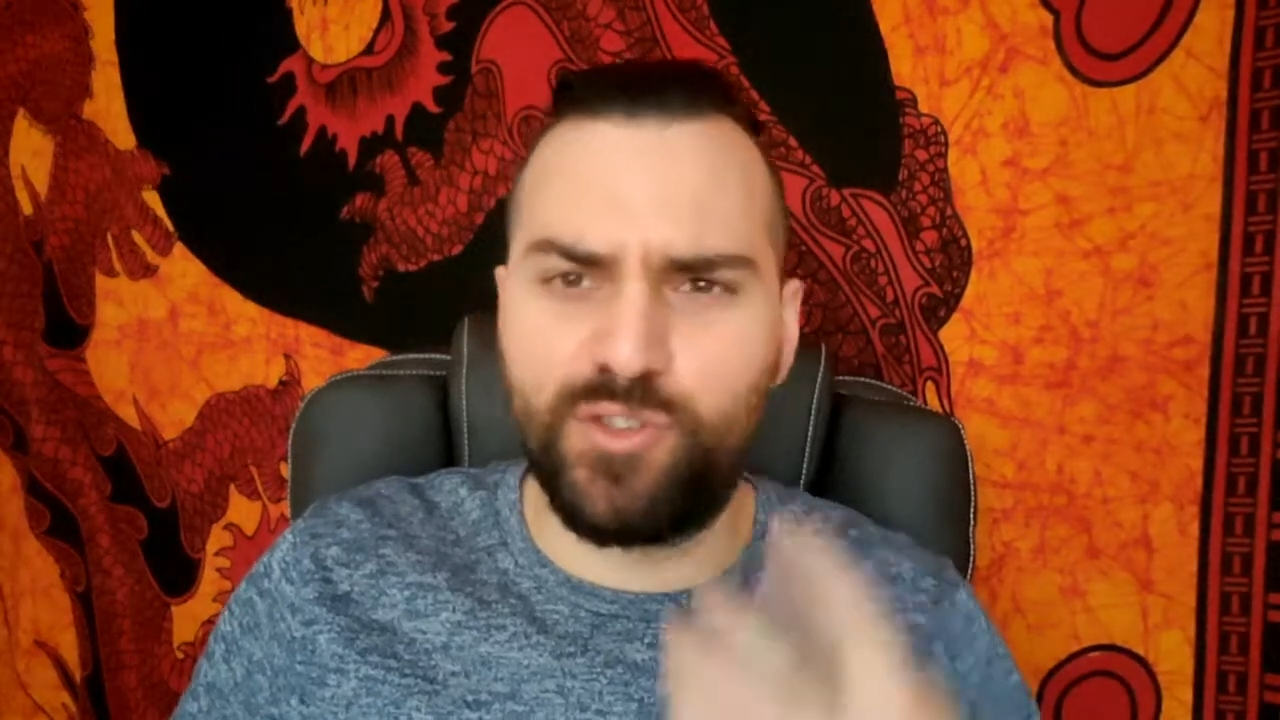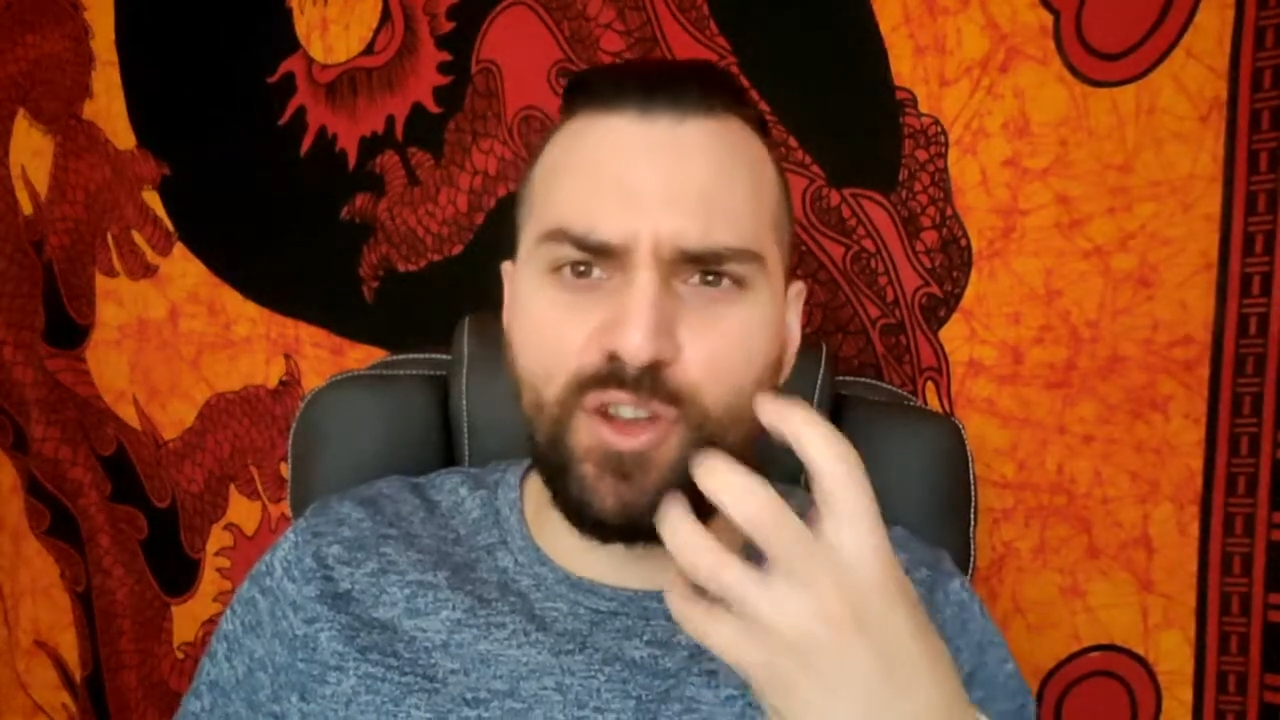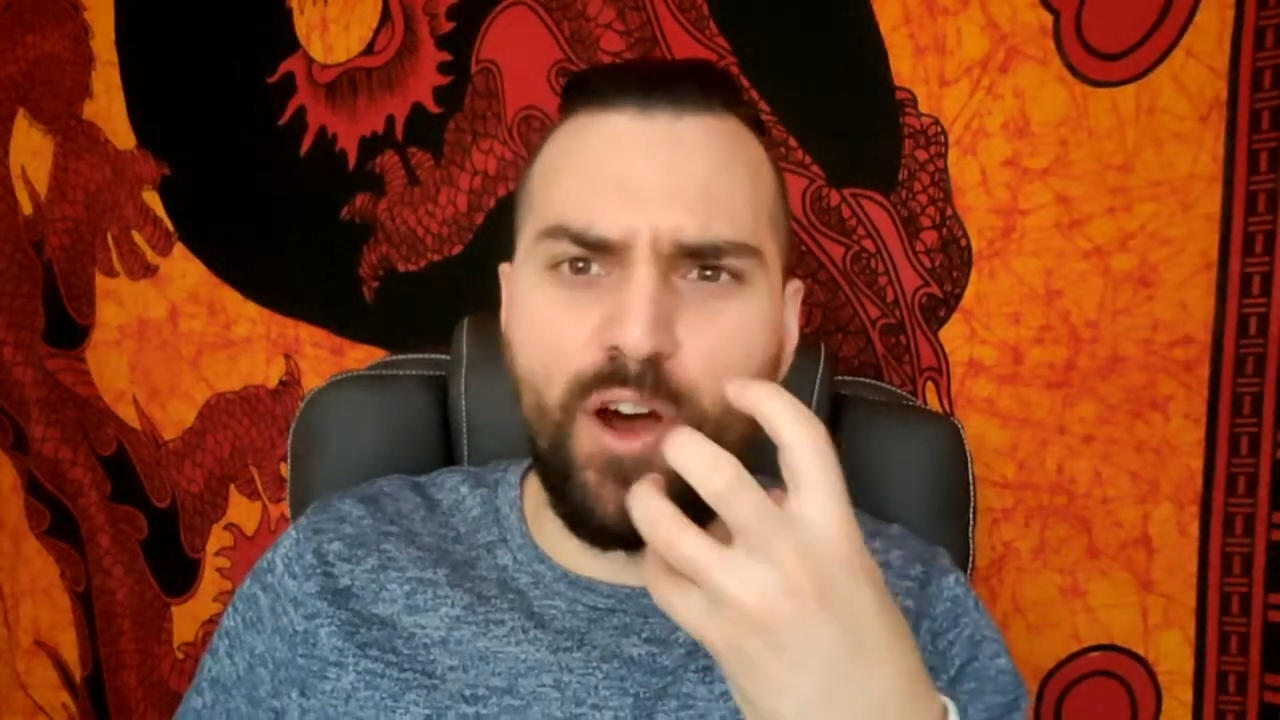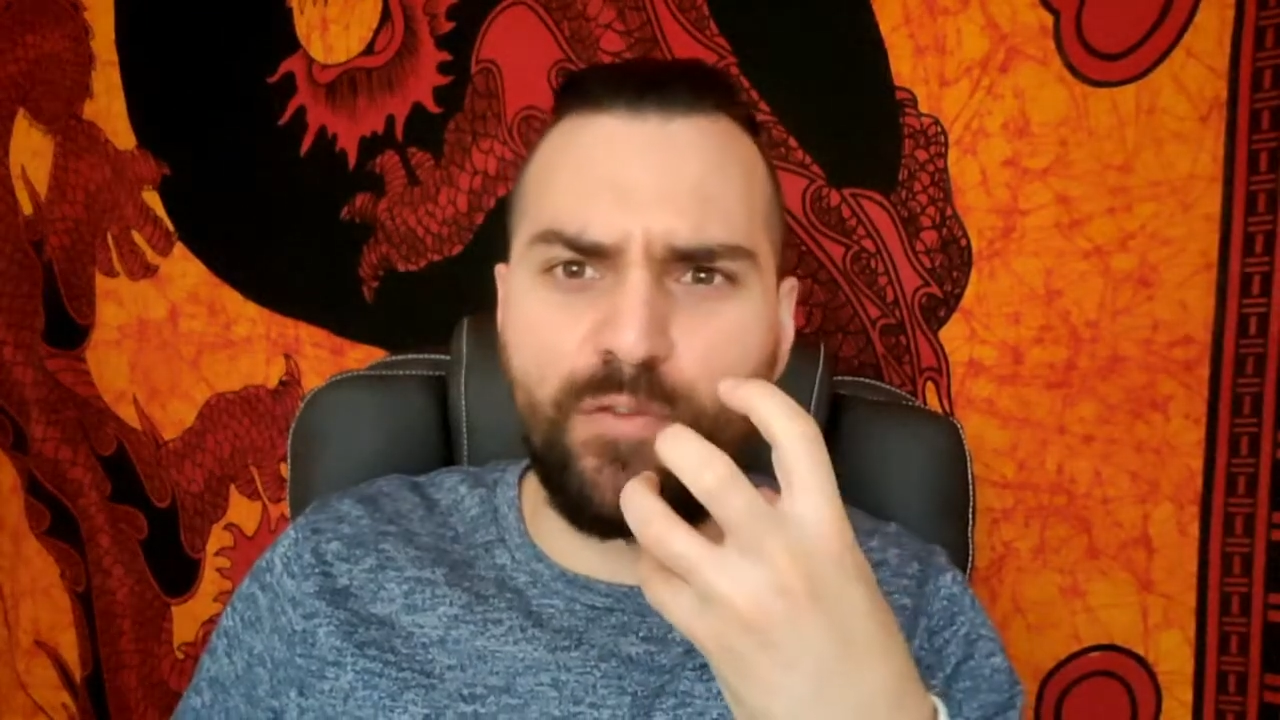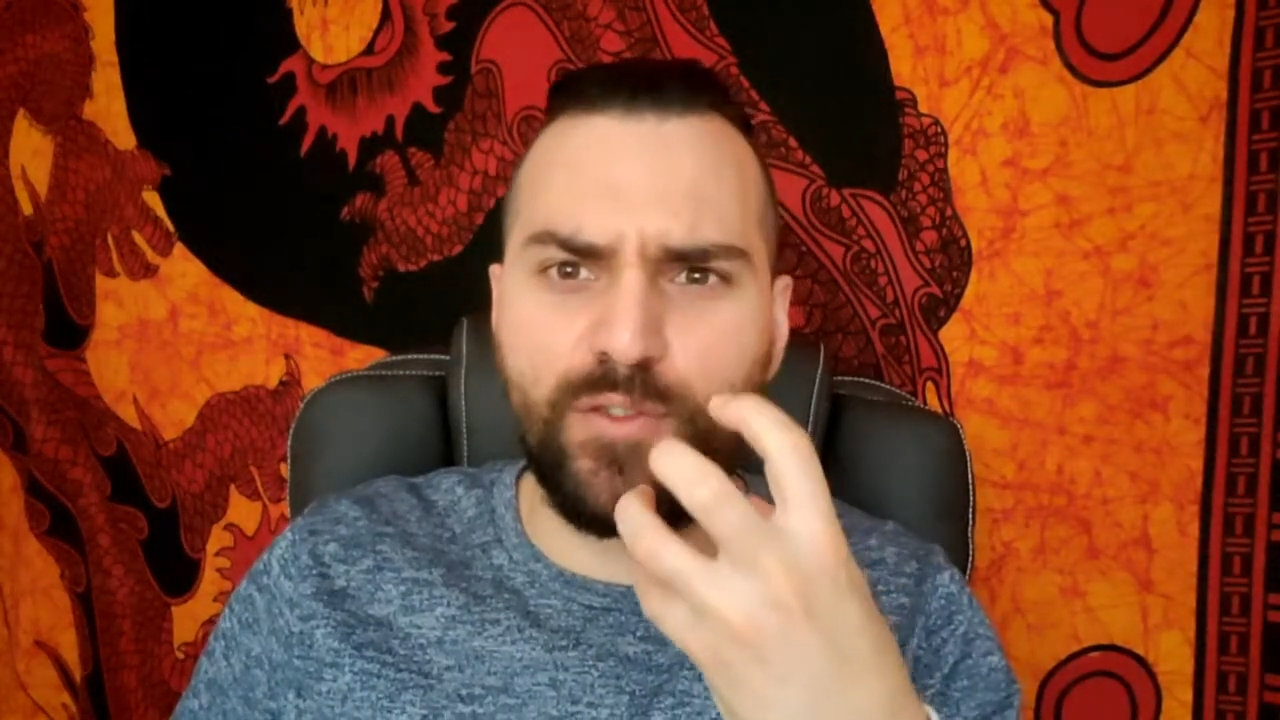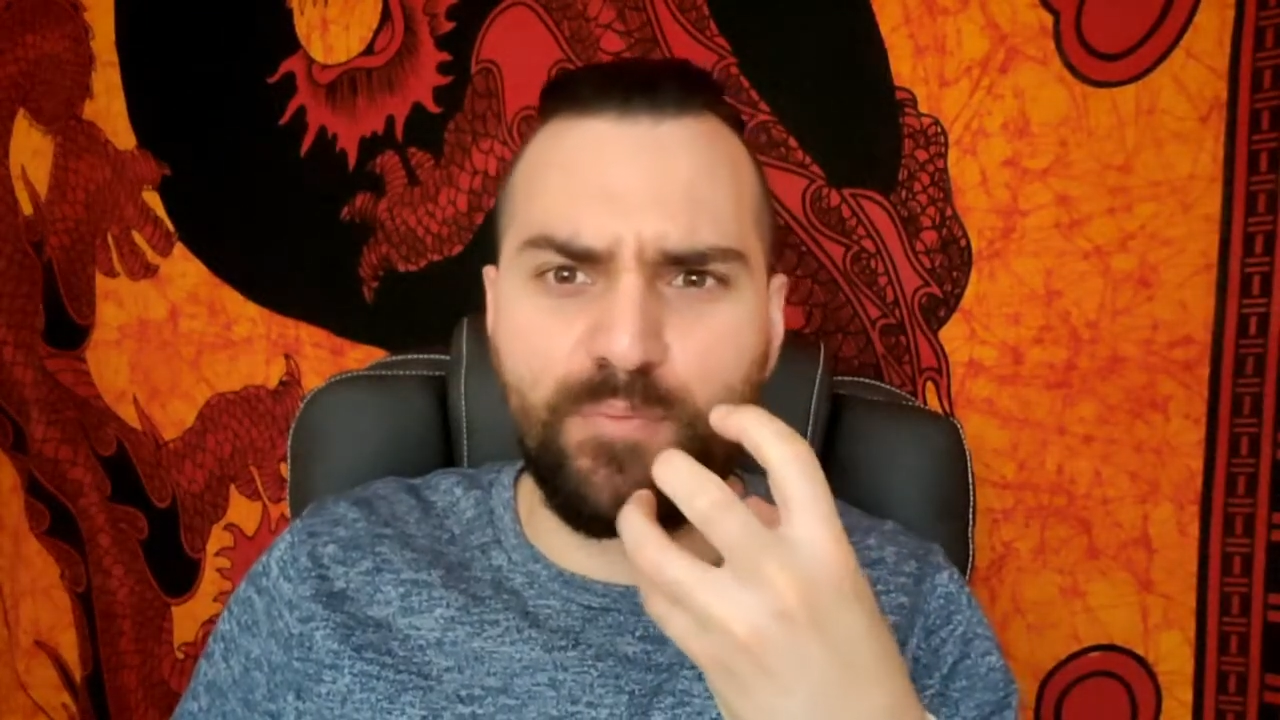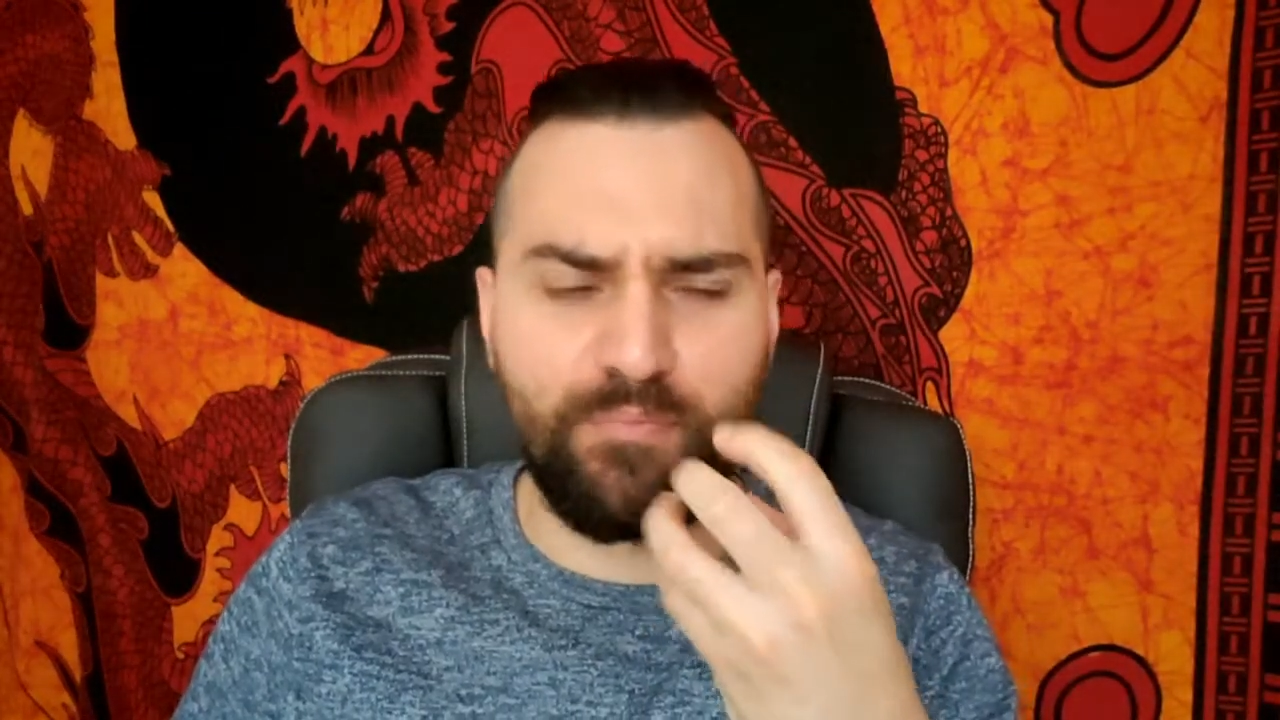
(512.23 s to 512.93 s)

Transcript: soft,